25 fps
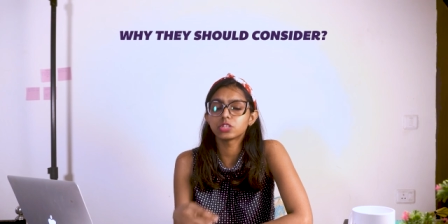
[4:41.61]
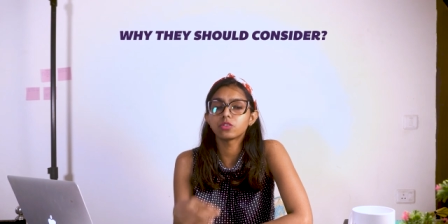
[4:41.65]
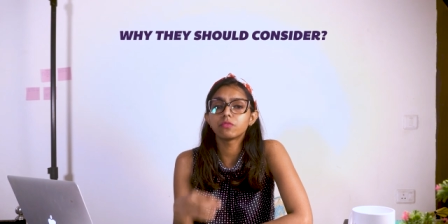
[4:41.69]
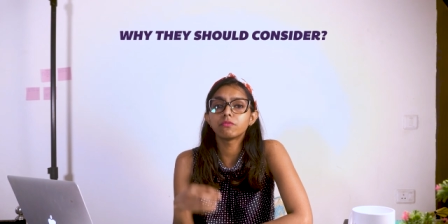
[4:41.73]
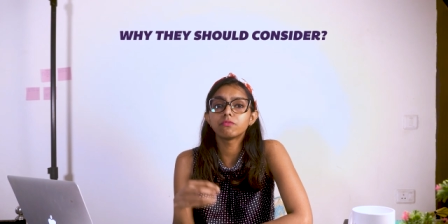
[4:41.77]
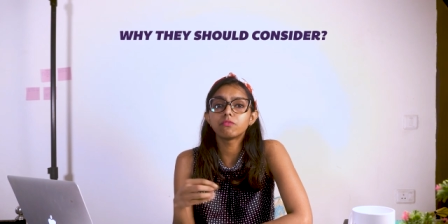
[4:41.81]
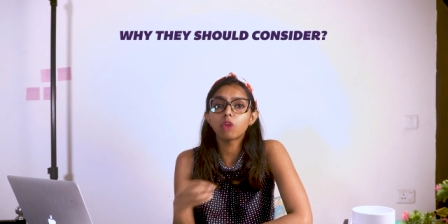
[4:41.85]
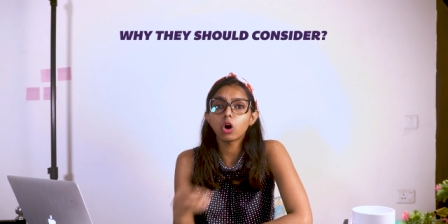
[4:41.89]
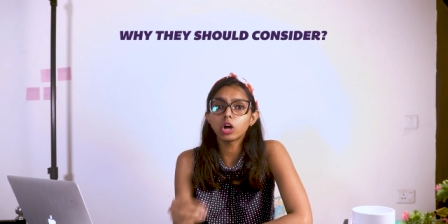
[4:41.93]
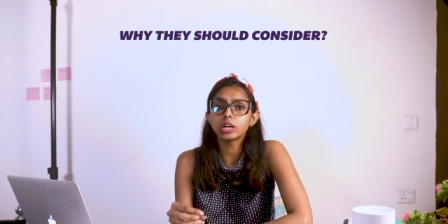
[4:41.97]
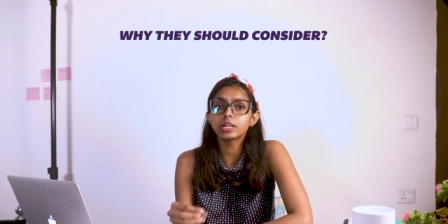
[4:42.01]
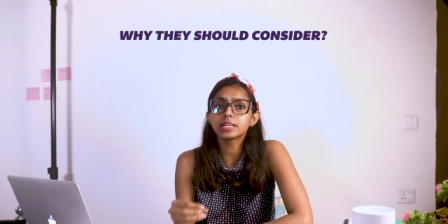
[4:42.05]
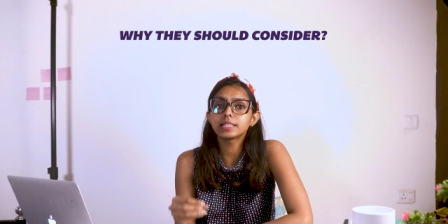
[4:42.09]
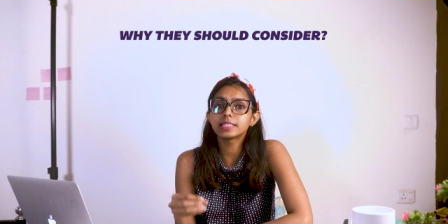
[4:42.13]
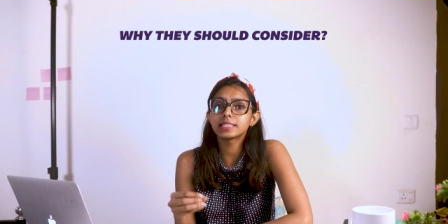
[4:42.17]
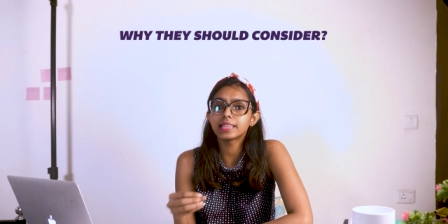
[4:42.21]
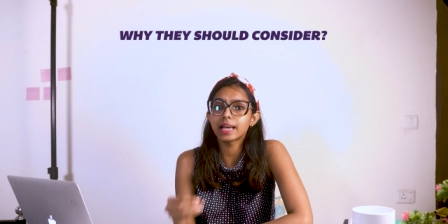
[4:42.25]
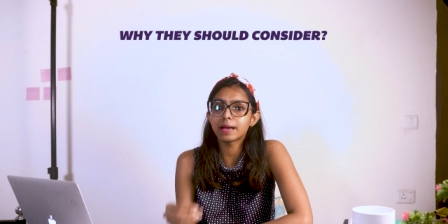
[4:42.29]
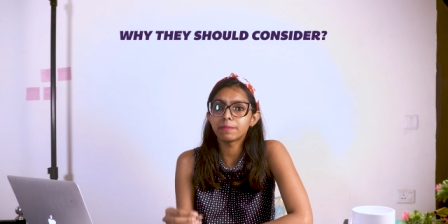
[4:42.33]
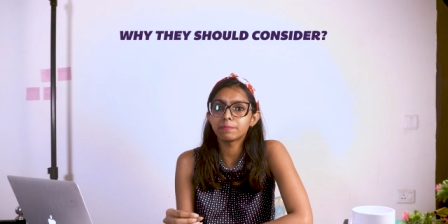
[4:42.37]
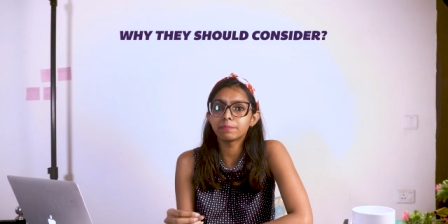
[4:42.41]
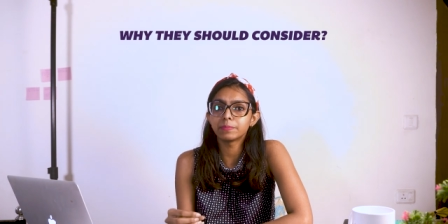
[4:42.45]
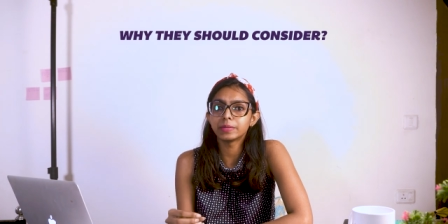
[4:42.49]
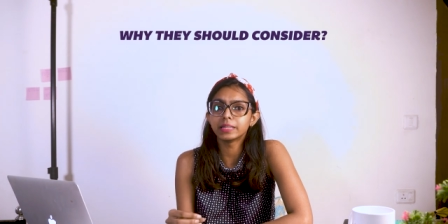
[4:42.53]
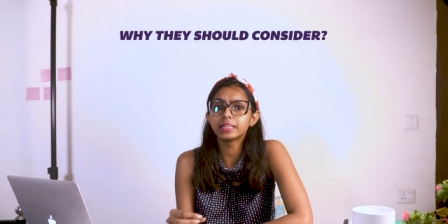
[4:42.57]
So, for
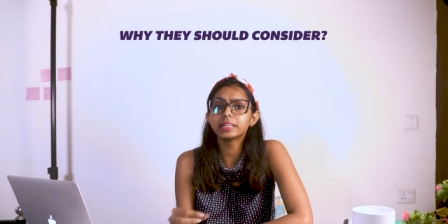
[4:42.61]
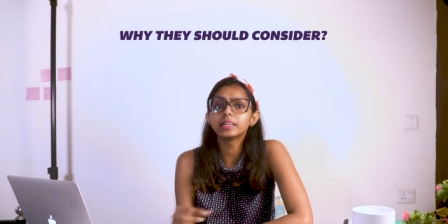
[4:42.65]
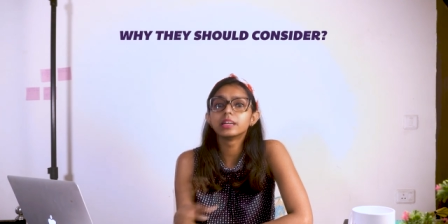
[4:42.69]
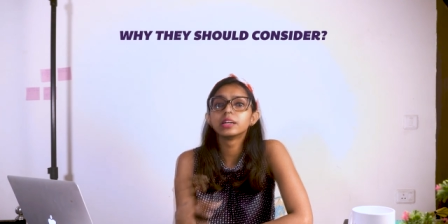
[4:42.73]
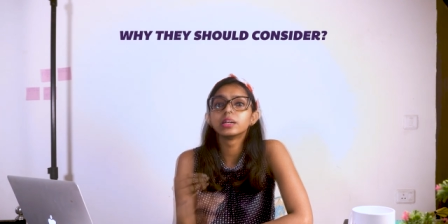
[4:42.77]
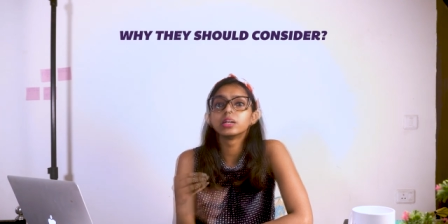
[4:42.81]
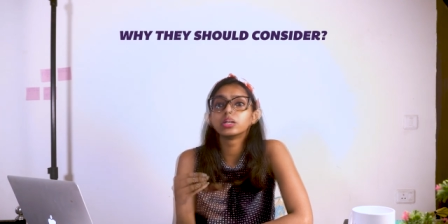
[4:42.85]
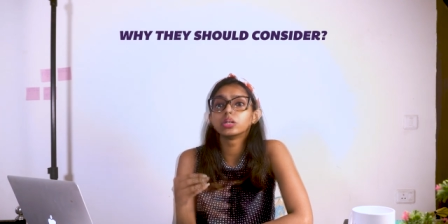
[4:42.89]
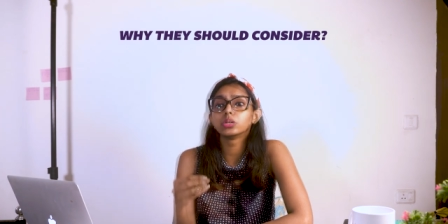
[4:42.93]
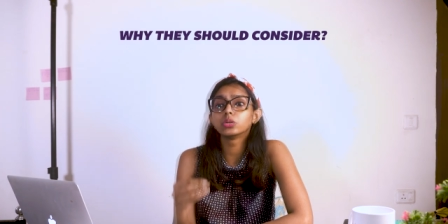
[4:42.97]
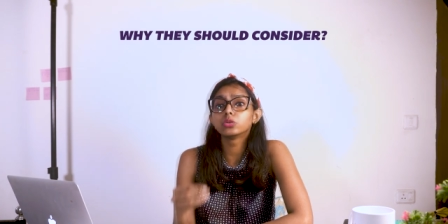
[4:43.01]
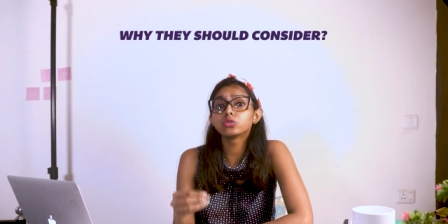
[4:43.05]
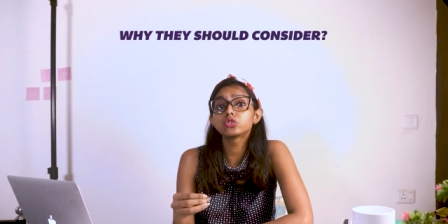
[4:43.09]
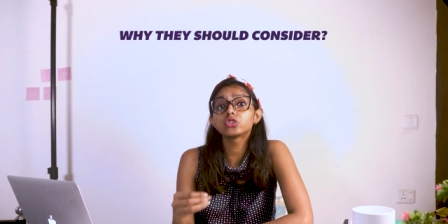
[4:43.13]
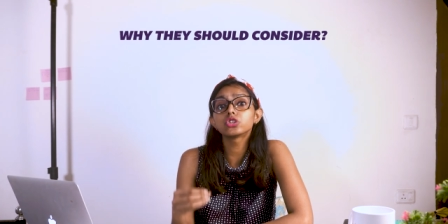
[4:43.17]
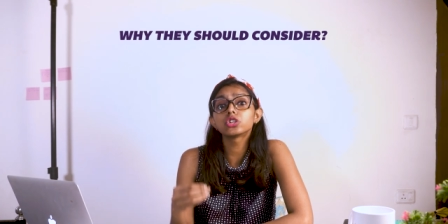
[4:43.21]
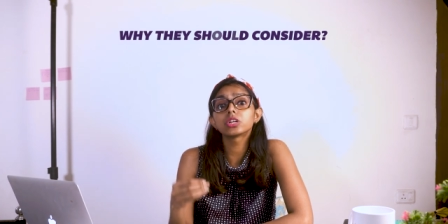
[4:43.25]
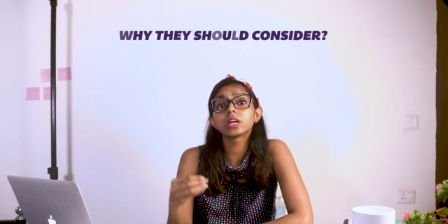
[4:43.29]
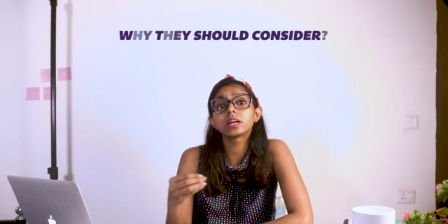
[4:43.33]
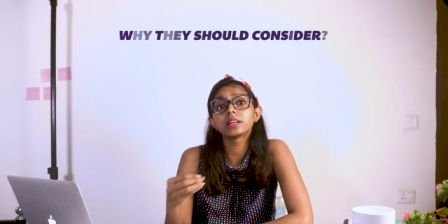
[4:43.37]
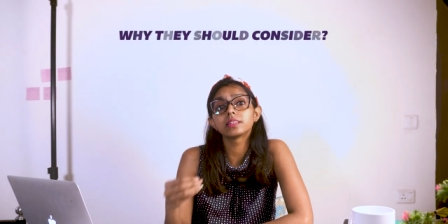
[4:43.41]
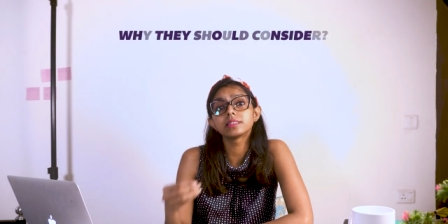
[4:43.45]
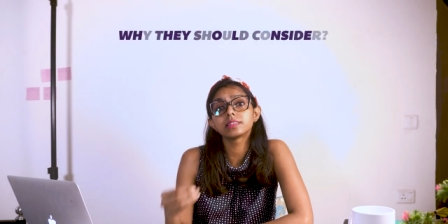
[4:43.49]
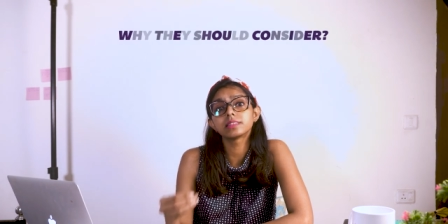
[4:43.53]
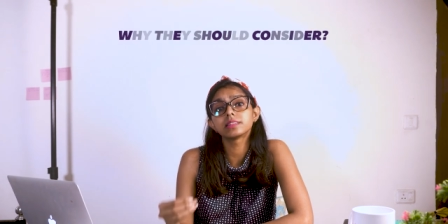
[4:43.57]
example, you
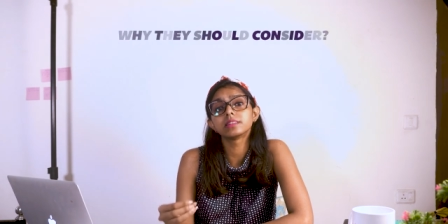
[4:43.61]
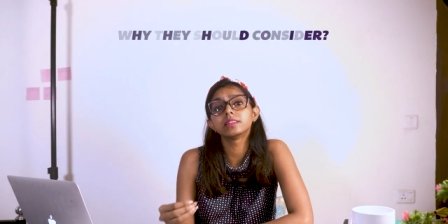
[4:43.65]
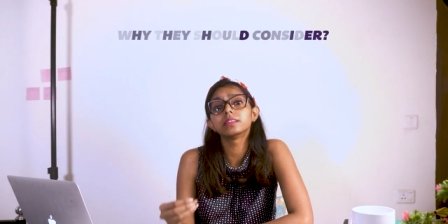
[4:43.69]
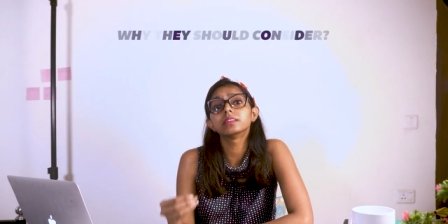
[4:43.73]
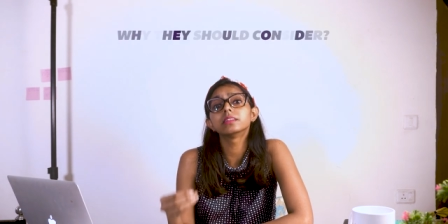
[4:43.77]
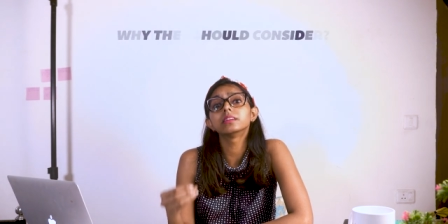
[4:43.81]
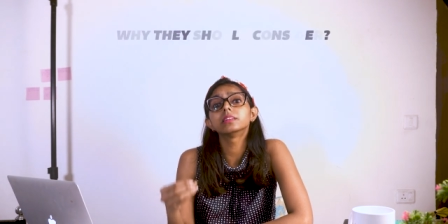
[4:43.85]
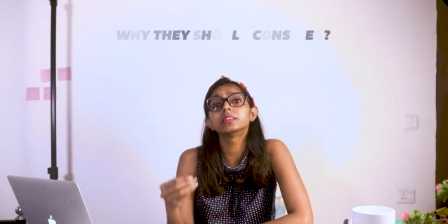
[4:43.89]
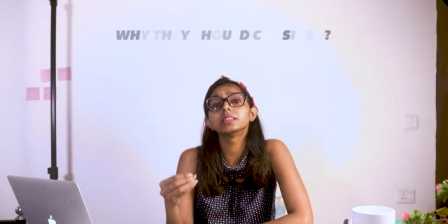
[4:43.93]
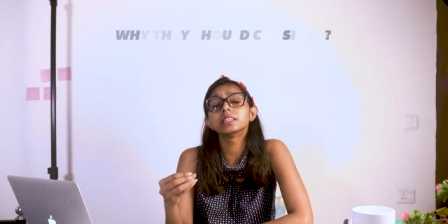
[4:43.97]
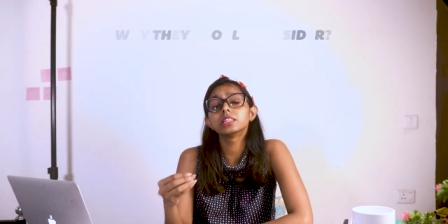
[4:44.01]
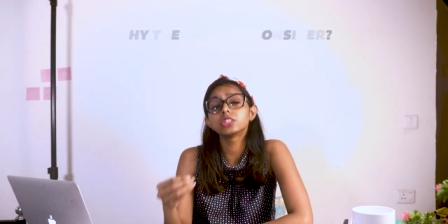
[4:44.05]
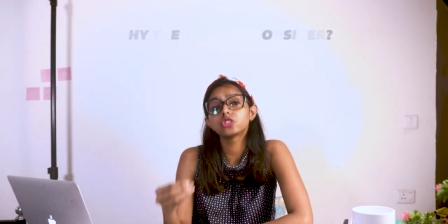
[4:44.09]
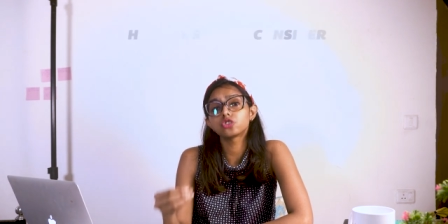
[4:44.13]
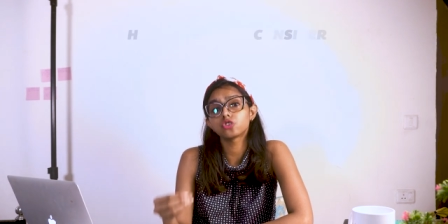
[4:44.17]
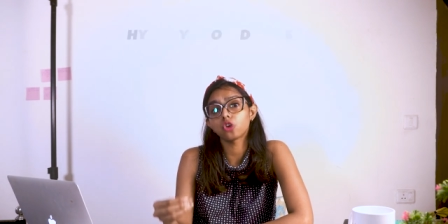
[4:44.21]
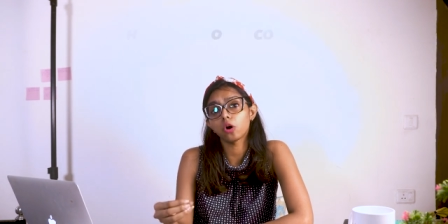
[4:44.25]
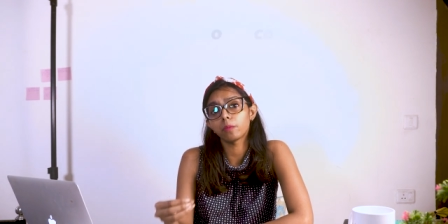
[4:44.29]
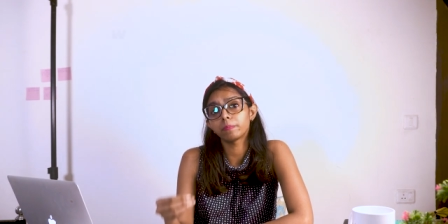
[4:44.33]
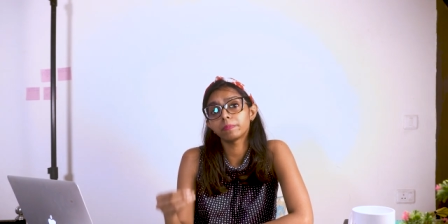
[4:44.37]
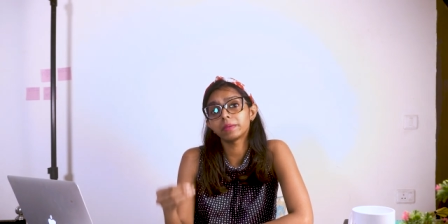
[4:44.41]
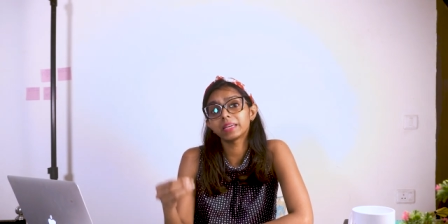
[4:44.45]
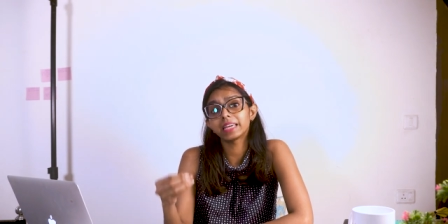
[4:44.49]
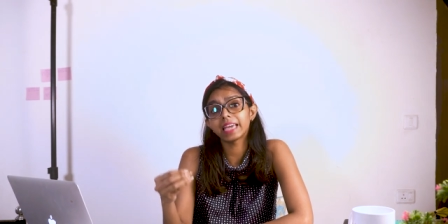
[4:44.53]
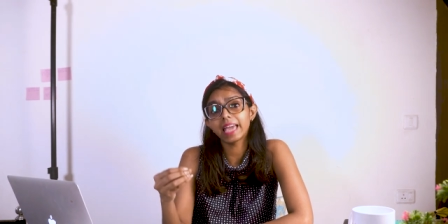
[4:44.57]
should consider this
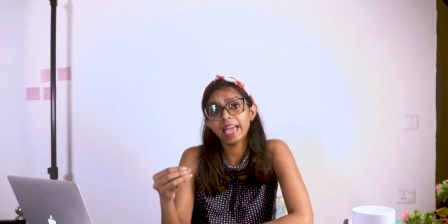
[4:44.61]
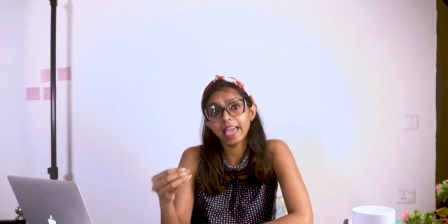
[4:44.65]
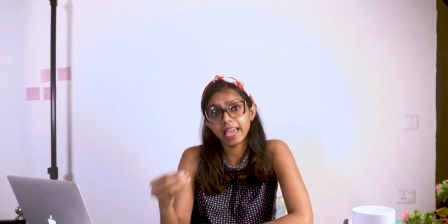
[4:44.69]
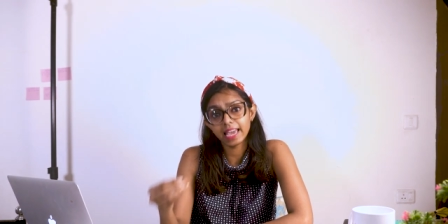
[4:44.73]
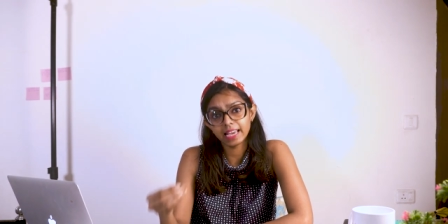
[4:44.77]
topic